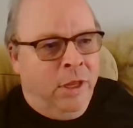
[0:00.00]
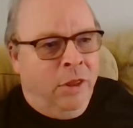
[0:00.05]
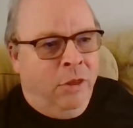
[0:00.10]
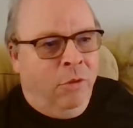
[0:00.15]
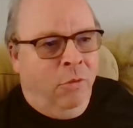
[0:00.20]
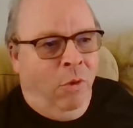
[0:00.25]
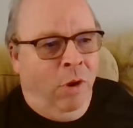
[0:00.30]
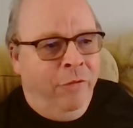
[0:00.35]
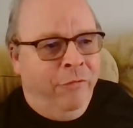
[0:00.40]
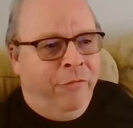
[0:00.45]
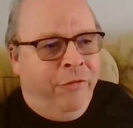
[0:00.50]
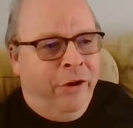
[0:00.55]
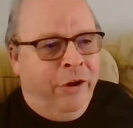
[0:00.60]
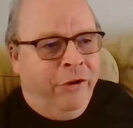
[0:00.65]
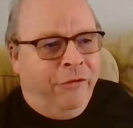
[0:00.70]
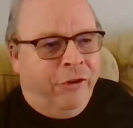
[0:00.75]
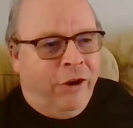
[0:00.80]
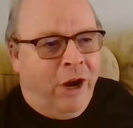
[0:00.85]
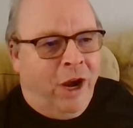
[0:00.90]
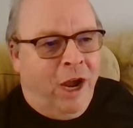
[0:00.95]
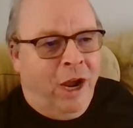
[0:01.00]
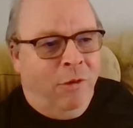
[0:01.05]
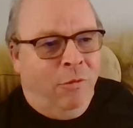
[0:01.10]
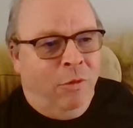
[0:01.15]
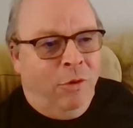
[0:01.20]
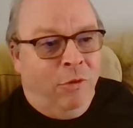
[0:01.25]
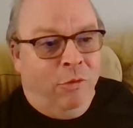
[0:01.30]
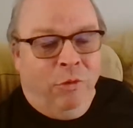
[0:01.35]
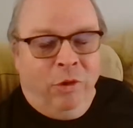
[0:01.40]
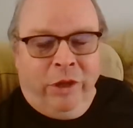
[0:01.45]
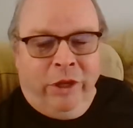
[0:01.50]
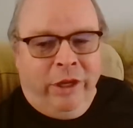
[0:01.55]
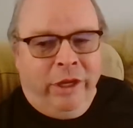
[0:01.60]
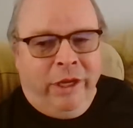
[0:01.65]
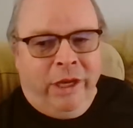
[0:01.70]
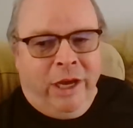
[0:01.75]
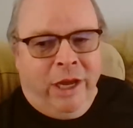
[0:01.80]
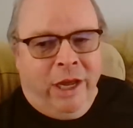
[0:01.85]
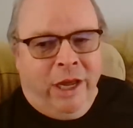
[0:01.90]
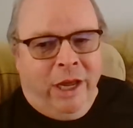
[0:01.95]
The one fish I would
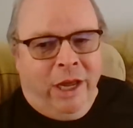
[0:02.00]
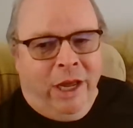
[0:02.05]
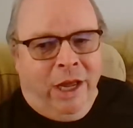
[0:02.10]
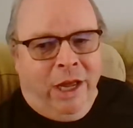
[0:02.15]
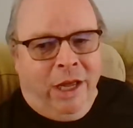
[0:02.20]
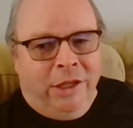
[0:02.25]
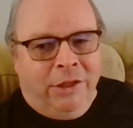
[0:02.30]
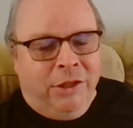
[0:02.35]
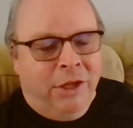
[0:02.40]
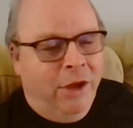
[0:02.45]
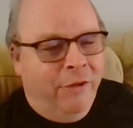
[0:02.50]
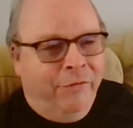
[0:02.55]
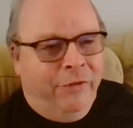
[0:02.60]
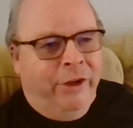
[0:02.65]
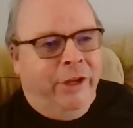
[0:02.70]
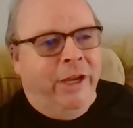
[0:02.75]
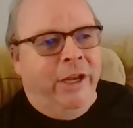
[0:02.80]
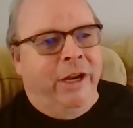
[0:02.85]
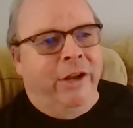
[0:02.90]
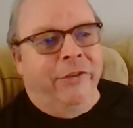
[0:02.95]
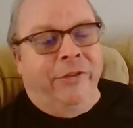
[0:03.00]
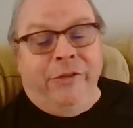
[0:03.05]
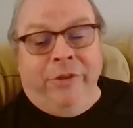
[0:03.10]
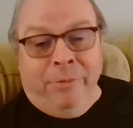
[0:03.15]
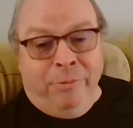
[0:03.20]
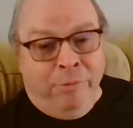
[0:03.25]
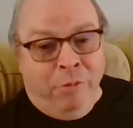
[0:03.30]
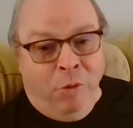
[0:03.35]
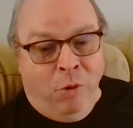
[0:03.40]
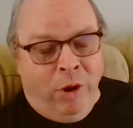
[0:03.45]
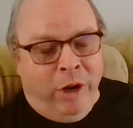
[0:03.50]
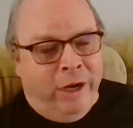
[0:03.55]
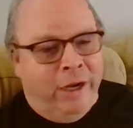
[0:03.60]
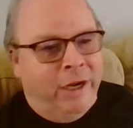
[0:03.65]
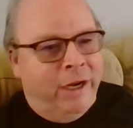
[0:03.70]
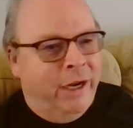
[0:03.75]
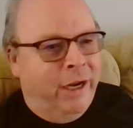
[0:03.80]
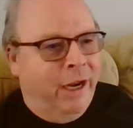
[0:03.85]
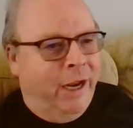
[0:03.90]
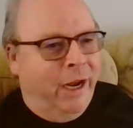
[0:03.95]
really love to get at some
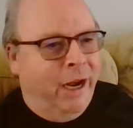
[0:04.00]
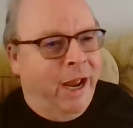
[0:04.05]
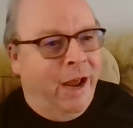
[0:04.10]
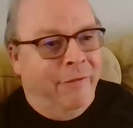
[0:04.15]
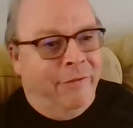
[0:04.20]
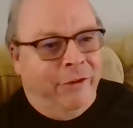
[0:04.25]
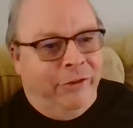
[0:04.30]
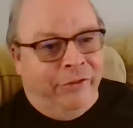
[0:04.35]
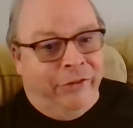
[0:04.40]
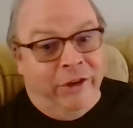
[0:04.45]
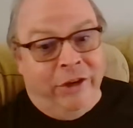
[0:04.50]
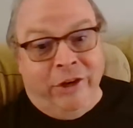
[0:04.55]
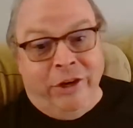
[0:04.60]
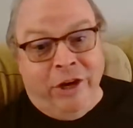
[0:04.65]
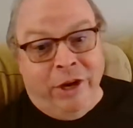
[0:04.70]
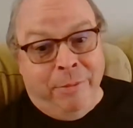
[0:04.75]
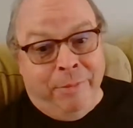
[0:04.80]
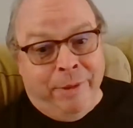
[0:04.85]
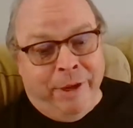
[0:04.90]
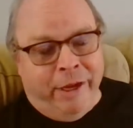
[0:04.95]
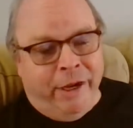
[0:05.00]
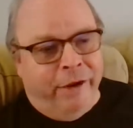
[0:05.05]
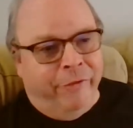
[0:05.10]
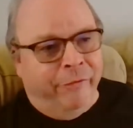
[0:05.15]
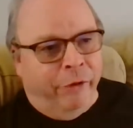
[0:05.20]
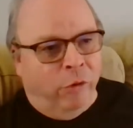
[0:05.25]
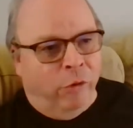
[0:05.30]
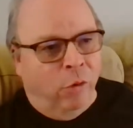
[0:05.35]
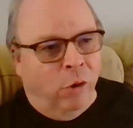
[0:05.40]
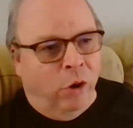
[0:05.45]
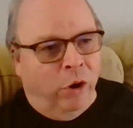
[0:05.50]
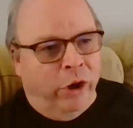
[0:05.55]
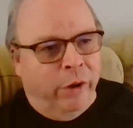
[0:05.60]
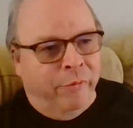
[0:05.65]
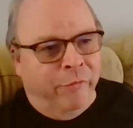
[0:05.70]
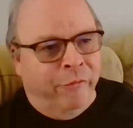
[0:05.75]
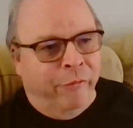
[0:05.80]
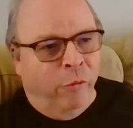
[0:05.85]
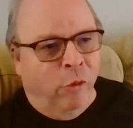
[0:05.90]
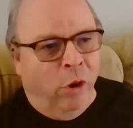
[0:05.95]
point, and obviously you need a big enough
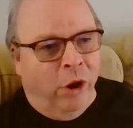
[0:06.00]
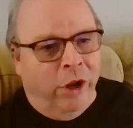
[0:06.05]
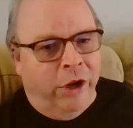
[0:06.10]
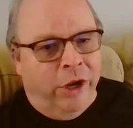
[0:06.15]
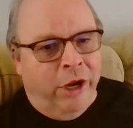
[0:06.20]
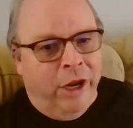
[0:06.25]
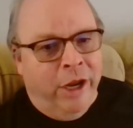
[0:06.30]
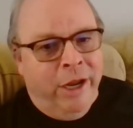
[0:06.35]
aquarium for it